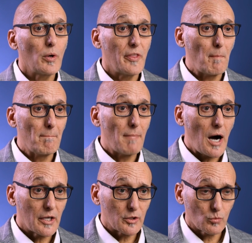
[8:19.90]
with a
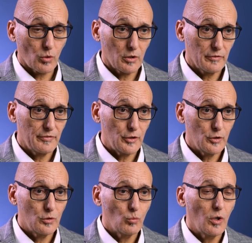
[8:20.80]
modern
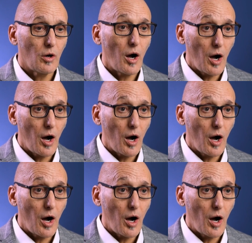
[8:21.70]
worldview will